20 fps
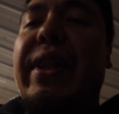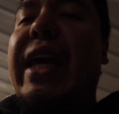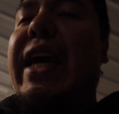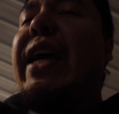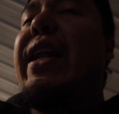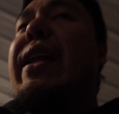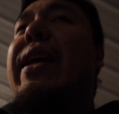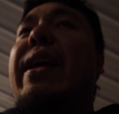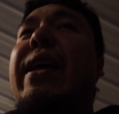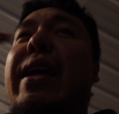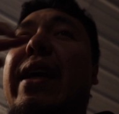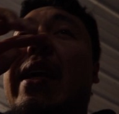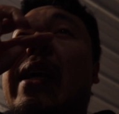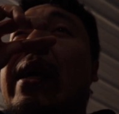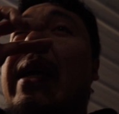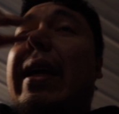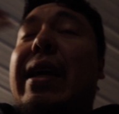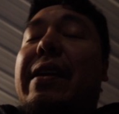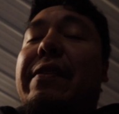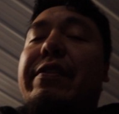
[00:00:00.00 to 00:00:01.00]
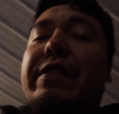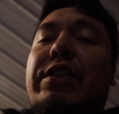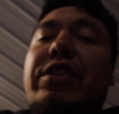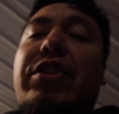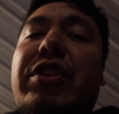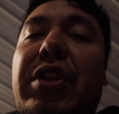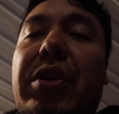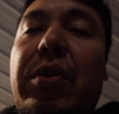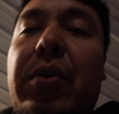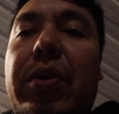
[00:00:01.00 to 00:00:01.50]
that. If it's
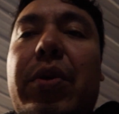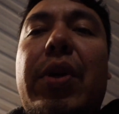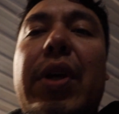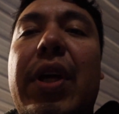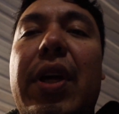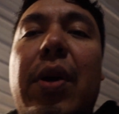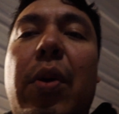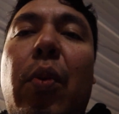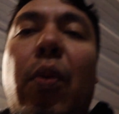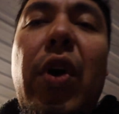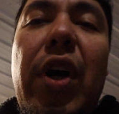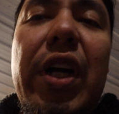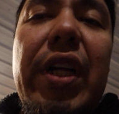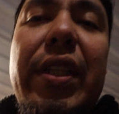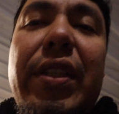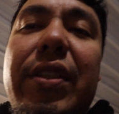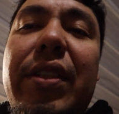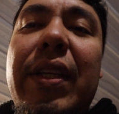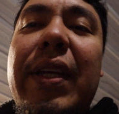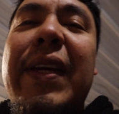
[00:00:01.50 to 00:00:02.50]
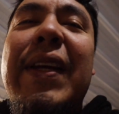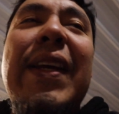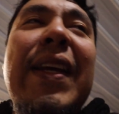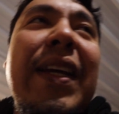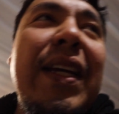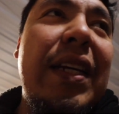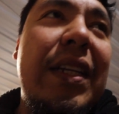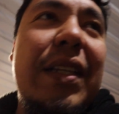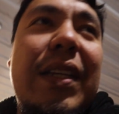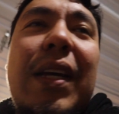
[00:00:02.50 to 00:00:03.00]
2, 1,
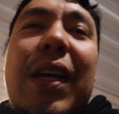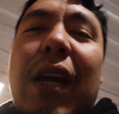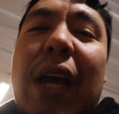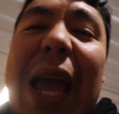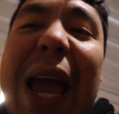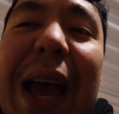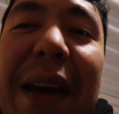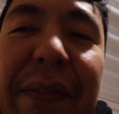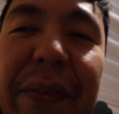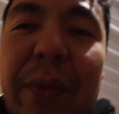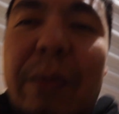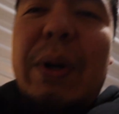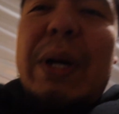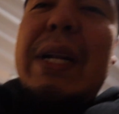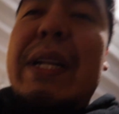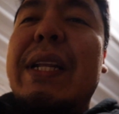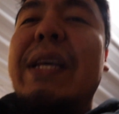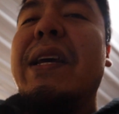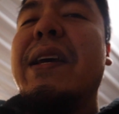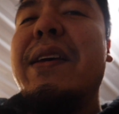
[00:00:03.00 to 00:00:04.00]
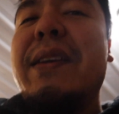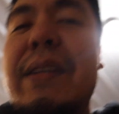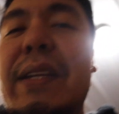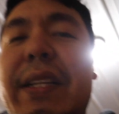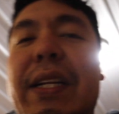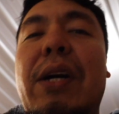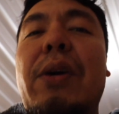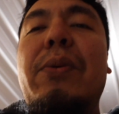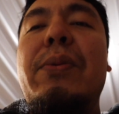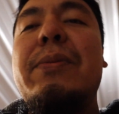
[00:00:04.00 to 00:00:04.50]
half of one,
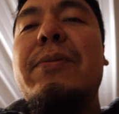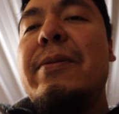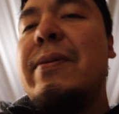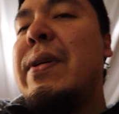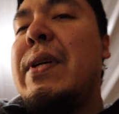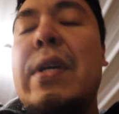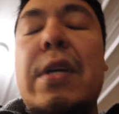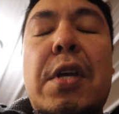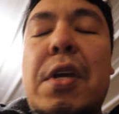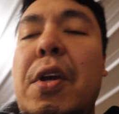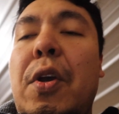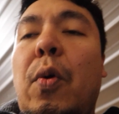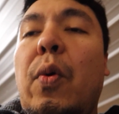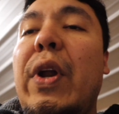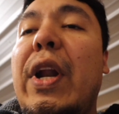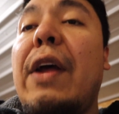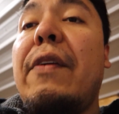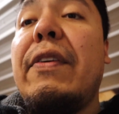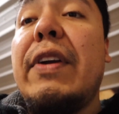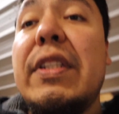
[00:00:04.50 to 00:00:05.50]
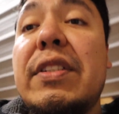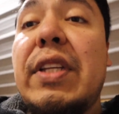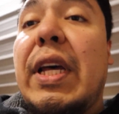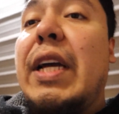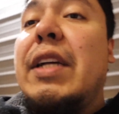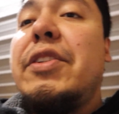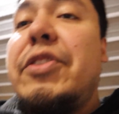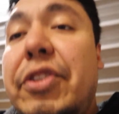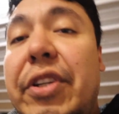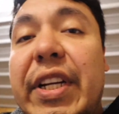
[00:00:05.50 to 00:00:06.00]
whatever, as
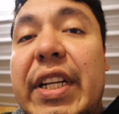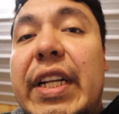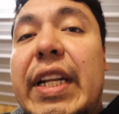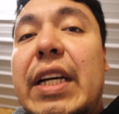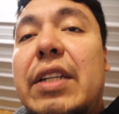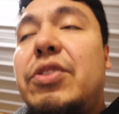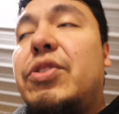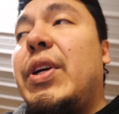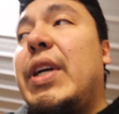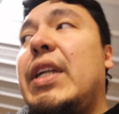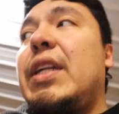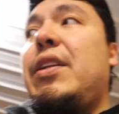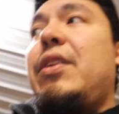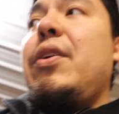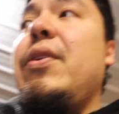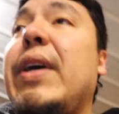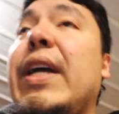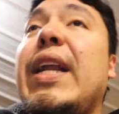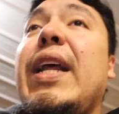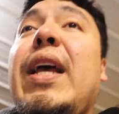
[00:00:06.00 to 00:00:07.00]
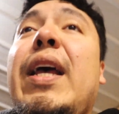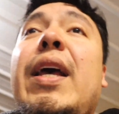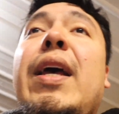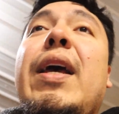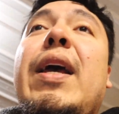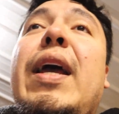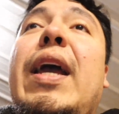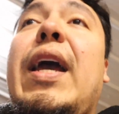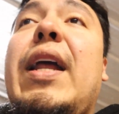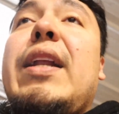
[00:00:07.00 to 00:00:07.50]
long as you're getting down trying to do it,
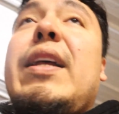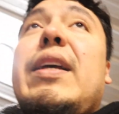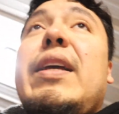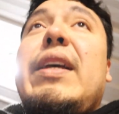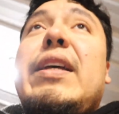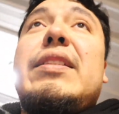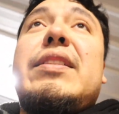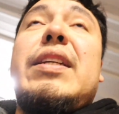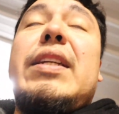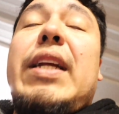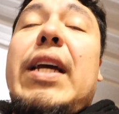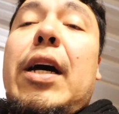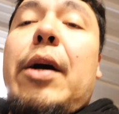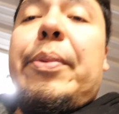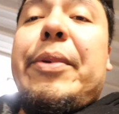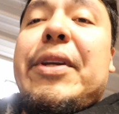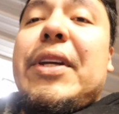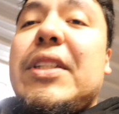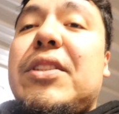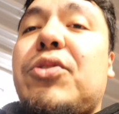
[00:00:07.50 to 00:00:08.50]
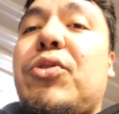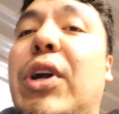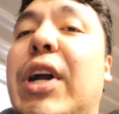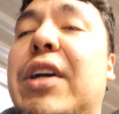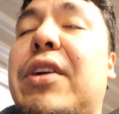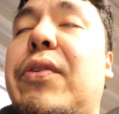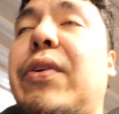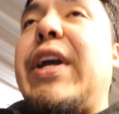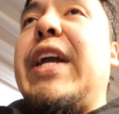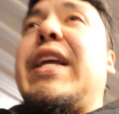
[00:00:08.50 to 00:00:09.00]
and it's going to help you get
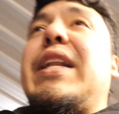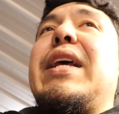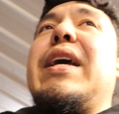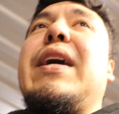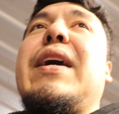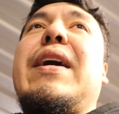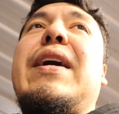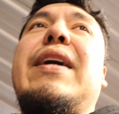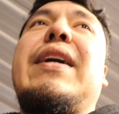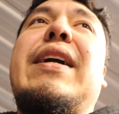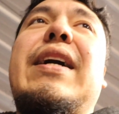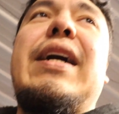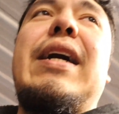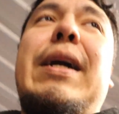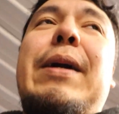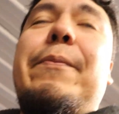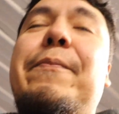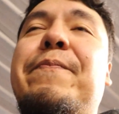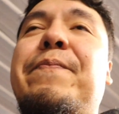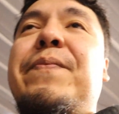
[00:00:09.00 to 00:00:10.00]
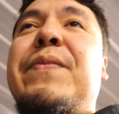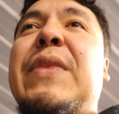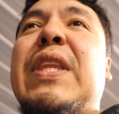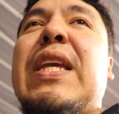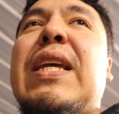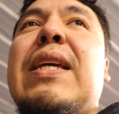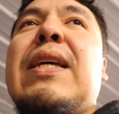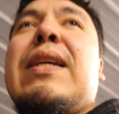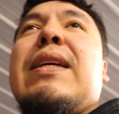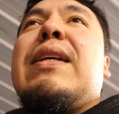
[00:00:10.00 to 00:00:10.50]
stronger, right?
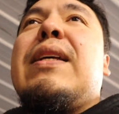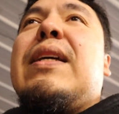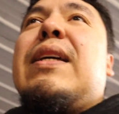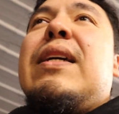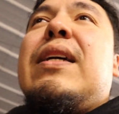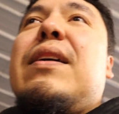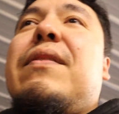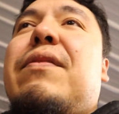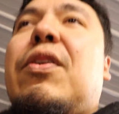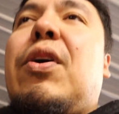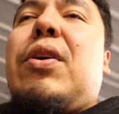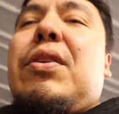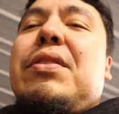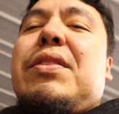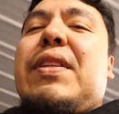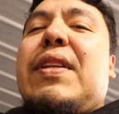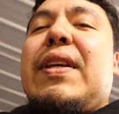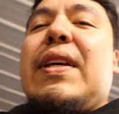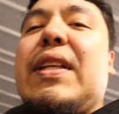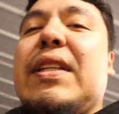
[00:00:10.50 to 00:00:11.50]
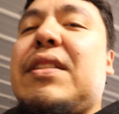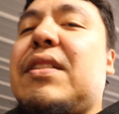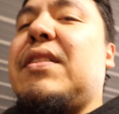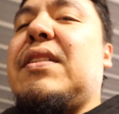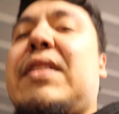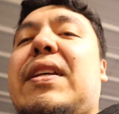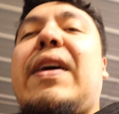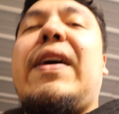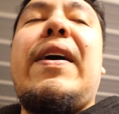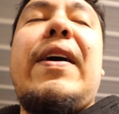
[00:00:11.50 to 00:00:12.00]
Of course, this
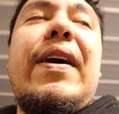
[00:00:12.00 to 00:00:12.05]
is